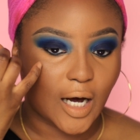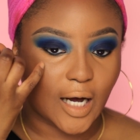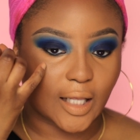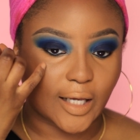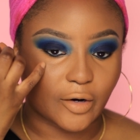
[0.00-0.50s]

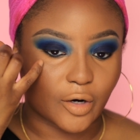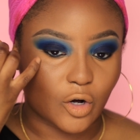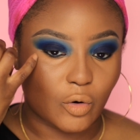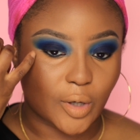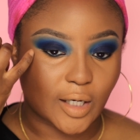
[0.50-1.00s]
highlighter and
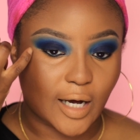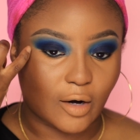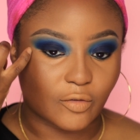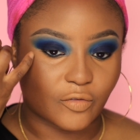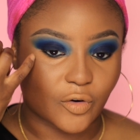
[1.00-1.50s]
going
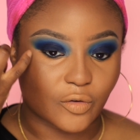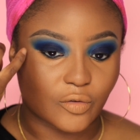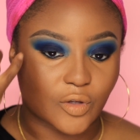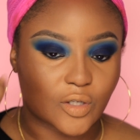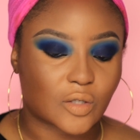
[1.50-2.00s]
out further
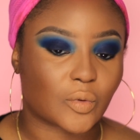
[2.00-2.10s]
this